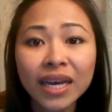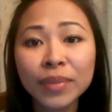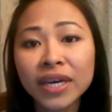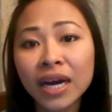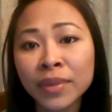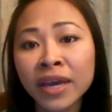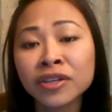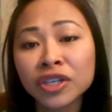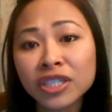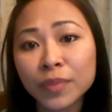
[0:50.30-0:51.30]
Becoming a
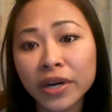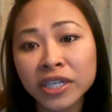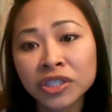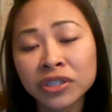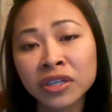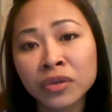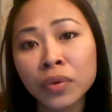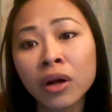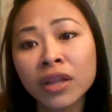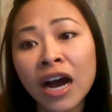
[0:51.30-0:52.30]
nurse practitioner
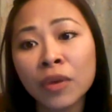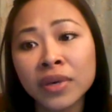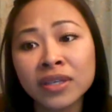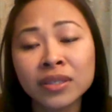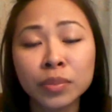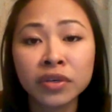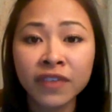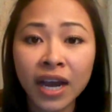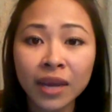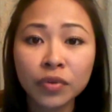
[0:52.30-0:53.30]
will allow me to
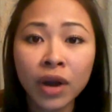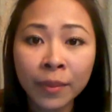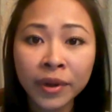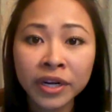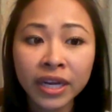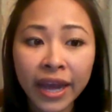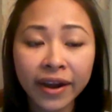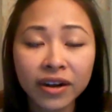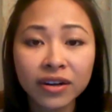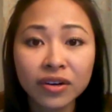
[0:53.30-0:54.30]
provide primary
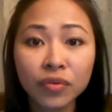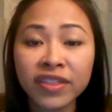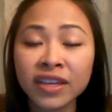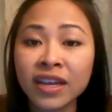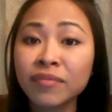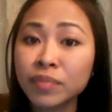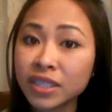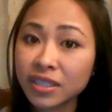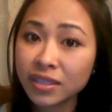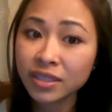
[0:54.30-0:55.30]
care with an
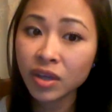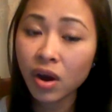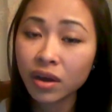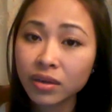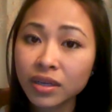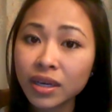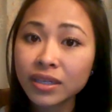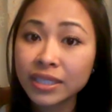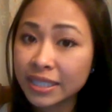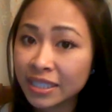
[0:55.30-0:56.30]
emphasis on
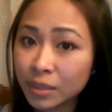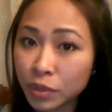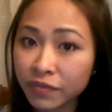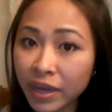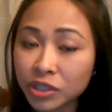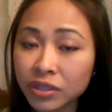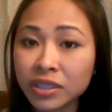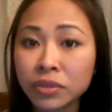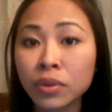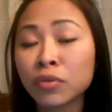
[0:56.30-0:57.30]
disease
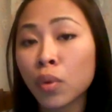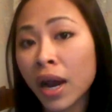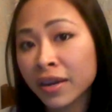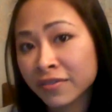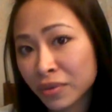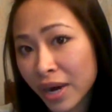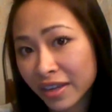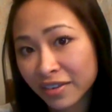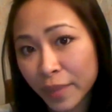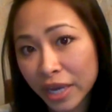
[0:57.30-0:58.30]
prevention to a wide
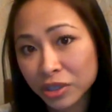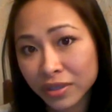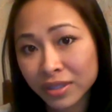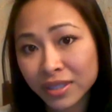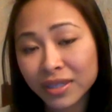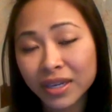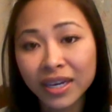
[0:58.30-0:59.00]
variety of patients,